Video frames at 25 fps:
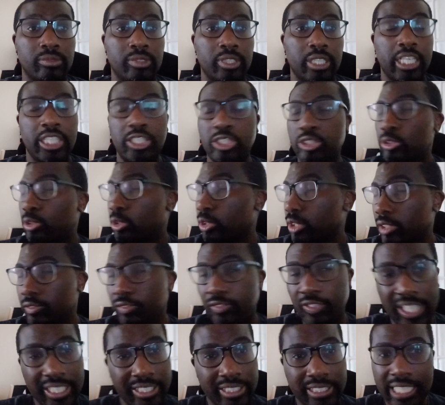He scored a
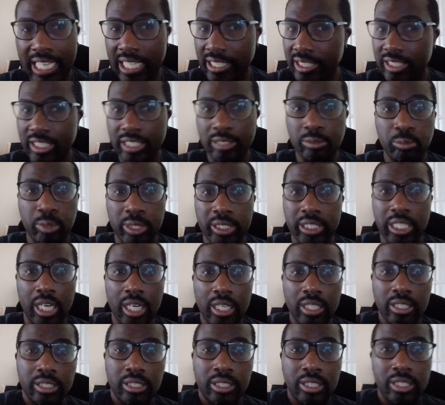fantastic
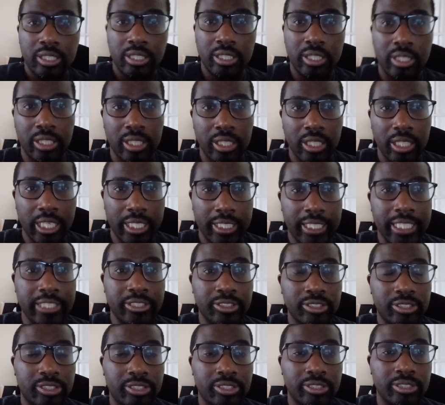winner
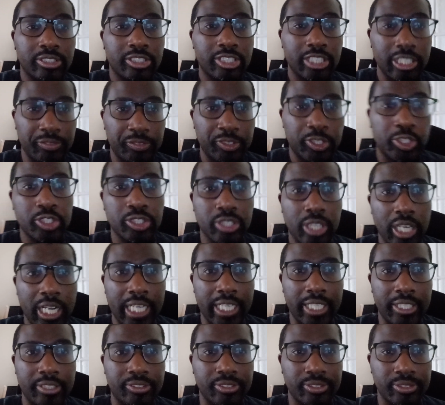against Sheffield
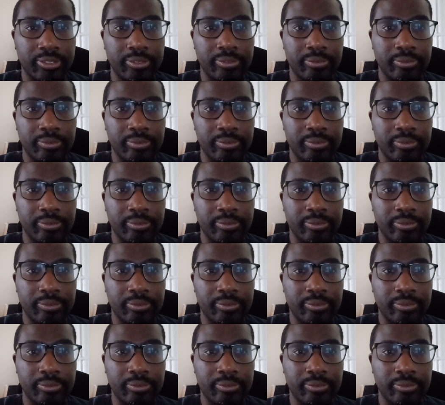United.